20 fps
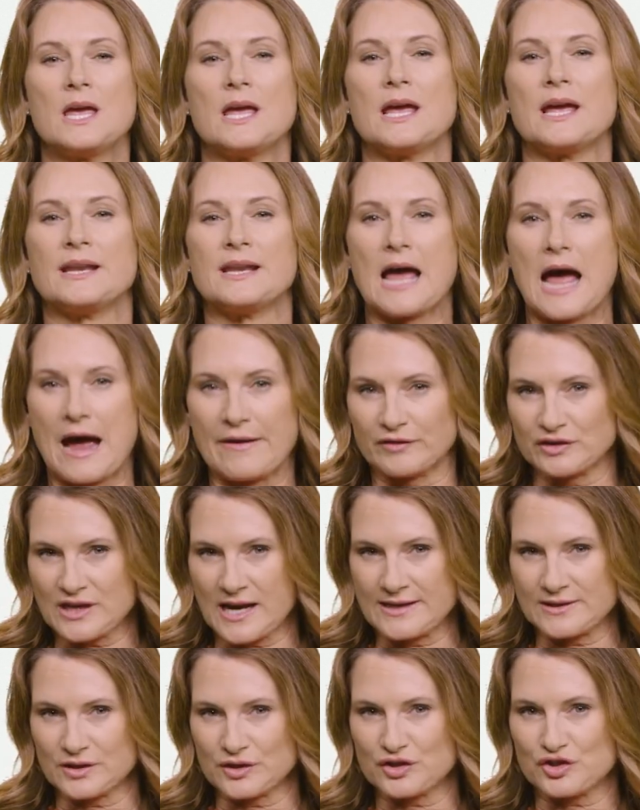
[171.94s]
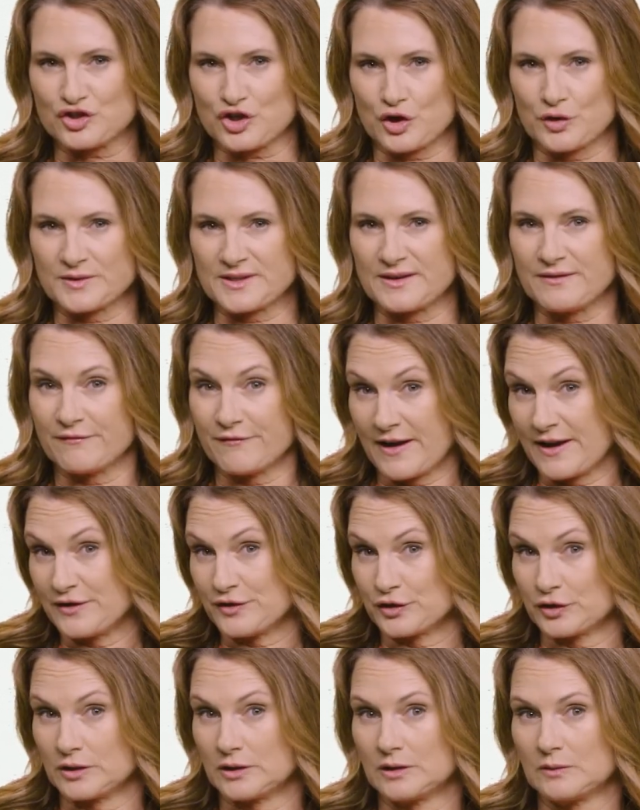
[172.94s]
An advertiser's chosen
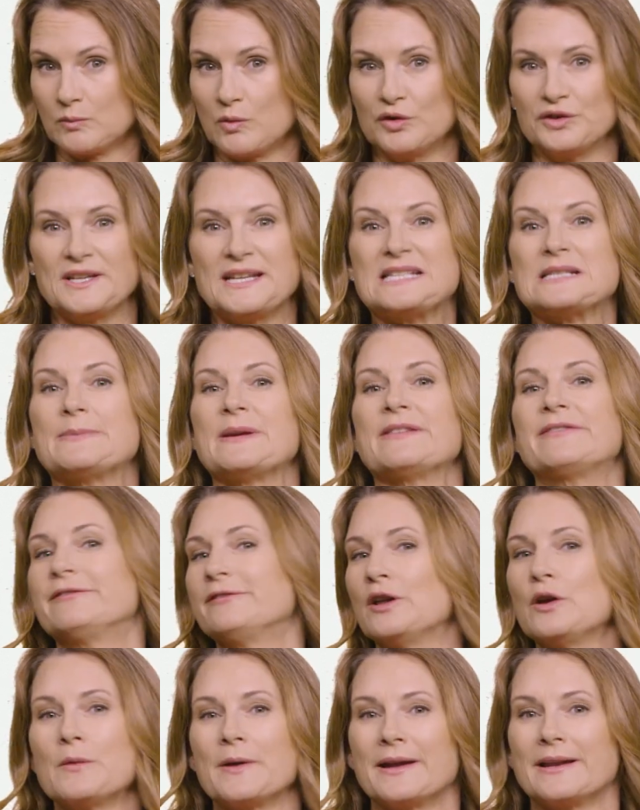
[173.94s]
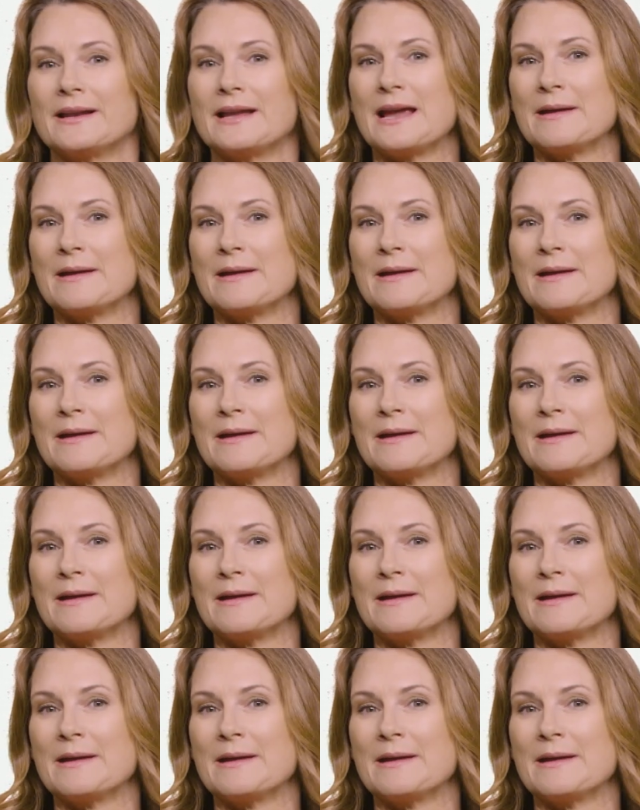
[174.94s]
vendor will need to be fluent